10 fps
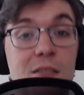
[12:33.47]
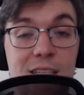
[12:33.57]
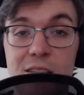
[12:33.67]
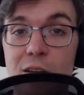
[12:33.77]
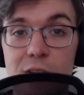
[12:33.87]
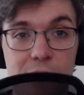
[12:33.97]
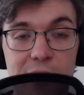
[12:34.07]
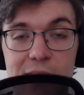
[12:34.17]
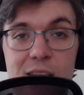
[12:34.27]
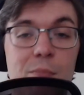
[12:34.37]
That's another great
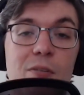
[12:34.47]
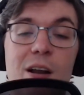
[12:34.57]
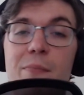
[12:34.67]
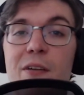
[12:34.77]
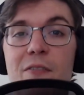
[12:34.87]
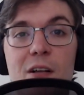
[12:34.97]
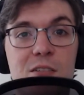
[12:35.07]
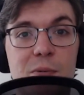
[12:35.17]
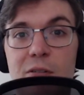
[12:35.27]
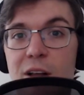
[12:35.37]
example, right? PFL
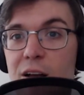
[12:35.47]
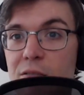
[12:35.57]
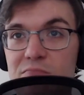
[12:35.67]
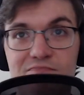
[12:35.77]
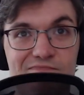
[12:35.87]
has been around